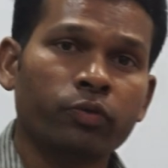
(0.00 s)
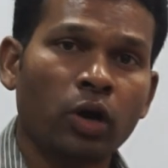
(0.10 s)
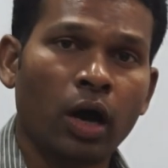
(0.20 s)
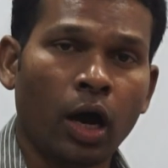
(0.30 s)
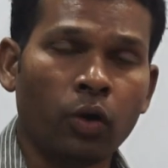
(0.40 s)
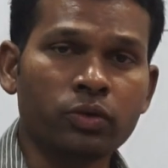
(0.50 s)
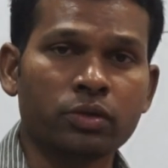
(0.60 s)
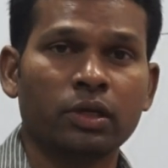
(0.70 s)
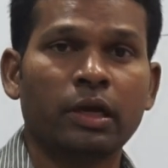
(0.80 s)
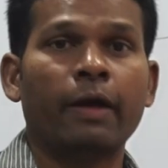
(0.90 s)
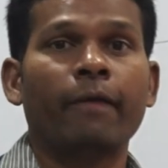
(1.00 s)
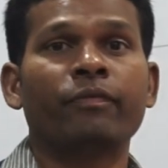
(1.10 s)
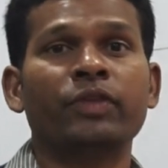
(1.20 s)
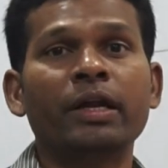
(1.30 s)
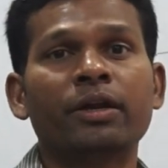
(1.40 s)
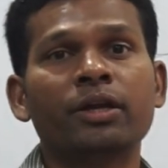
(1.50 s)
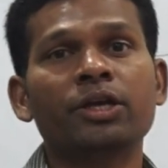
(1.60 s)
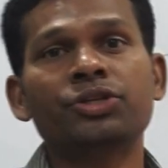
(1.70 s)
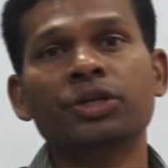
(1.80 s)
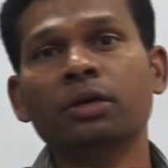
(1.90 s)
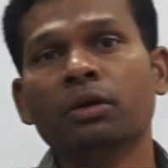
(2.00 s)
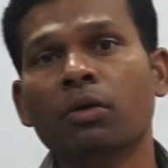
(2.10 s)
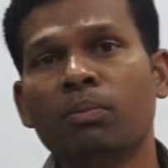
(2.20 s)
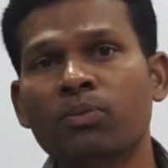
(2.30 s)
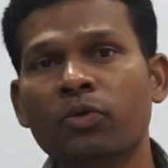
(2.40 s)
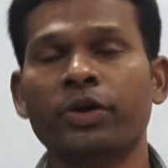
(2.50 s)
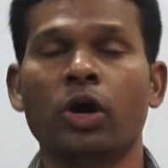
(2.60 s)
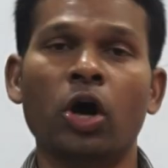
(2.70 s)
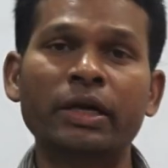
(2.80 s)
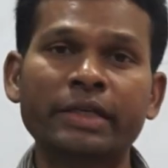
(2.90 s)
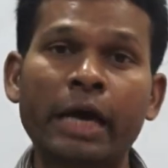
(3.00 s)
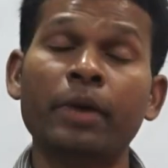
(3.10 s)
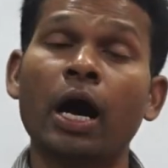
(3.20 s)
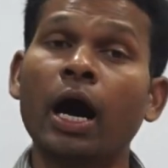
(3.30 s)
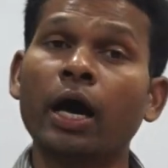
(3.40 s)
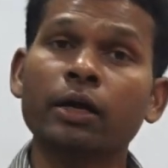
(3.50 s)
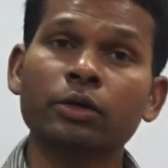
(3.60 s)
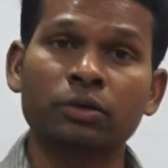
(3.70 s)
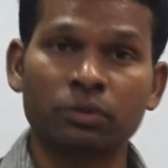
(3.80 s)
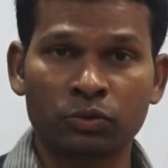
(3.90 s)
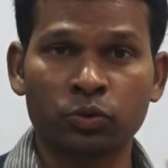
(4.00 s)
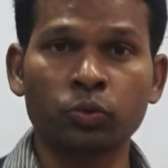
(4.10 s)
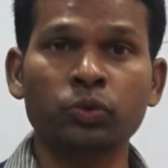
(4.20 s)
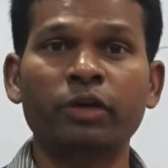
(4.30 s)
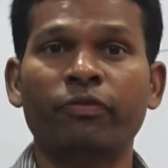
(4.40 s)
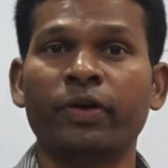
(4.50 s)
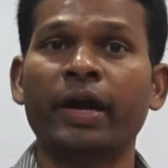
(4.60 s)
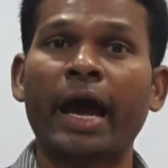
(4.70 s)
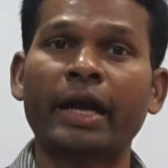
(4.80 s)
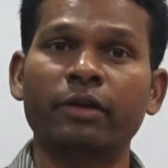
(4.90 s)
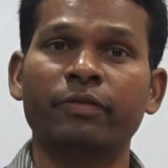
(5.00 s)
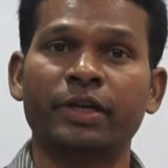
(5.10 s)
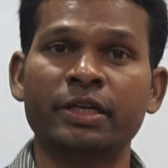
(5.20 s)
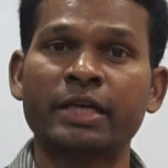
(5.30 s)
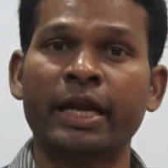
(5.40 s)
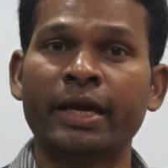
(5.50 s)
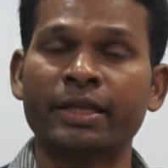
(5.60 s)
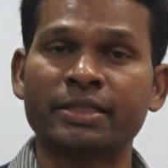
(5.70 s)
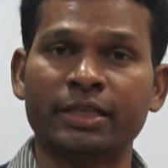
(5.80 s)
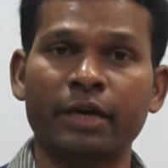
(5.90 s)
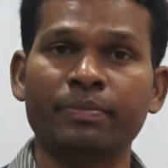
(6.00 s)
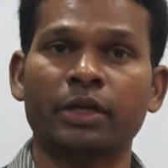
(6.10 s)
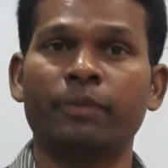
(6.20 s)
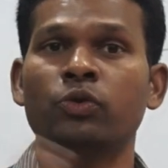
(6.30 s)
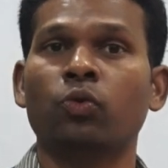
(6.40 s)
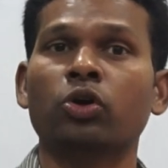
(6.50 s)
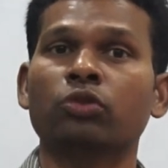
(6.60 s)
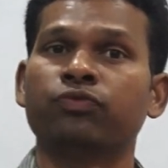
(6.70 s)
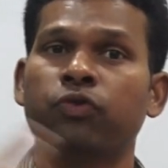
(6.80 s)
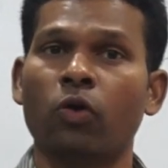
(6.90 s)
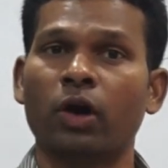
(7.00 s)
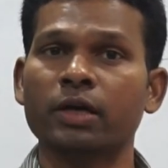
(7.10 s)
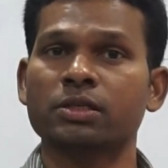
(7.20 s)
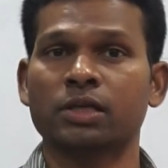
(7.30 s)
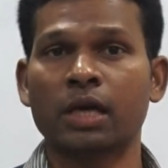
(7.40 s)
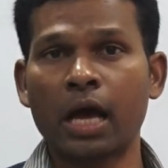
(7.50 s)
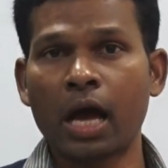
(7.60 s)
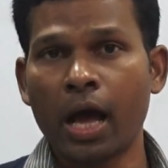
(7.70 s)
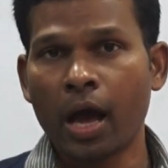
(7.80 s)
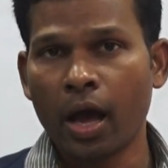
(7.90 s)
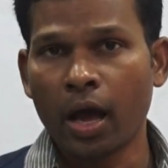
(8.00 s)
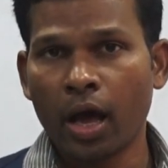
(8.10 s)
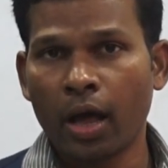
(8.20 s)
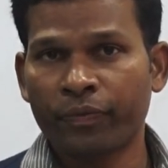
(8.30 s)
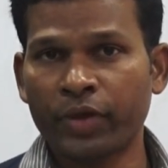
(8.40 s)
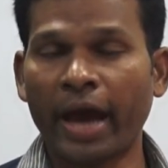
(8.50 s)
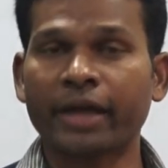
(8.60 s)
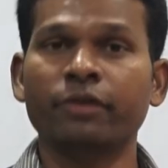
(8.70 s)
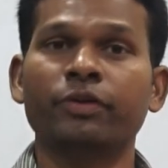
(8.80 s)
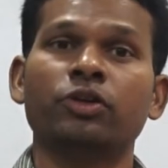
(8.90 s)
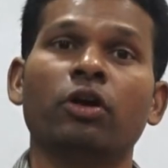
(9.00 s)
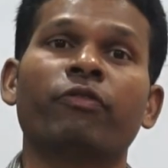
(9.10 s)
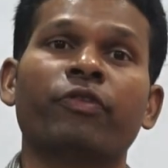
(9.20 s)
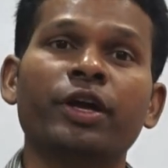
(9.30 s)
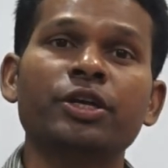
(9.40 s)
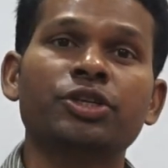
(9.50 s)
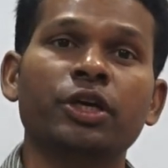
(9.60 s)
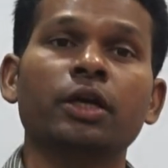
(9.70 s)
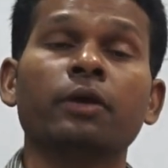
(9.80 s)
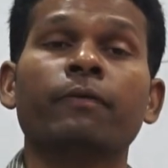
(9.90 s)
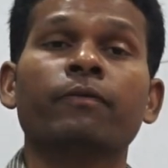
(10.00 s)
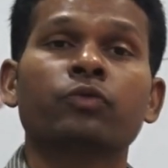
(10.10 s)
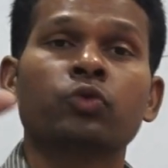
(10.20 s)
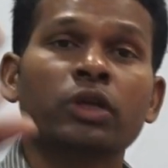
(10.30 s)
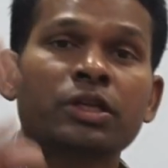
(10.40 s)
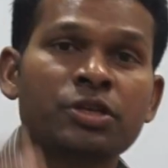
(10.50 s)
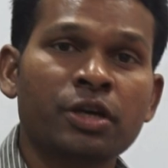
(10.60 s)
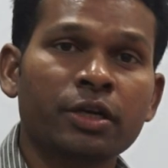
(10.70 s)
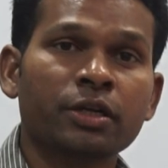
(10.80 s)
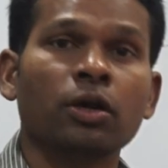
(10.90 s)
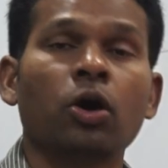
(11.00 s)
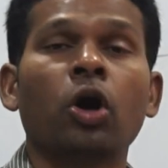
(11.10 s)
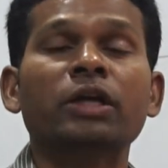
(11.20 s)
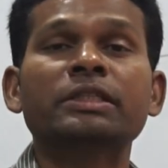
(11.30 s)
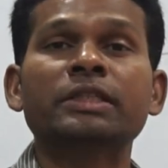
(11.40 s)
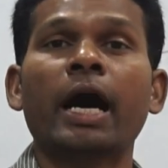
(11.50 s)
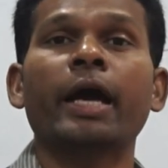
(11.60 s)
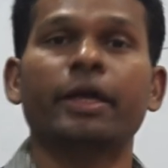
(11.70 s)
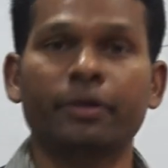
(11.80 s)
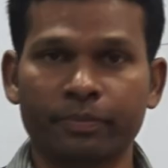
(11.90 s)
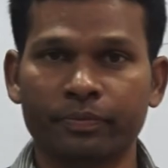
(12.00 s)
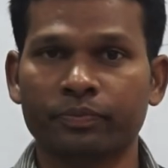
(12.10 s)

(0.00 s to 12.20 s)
of the house, then reaching movie on time are two different activities, and at the same time you want to focus the activity of reaching to the theater on time.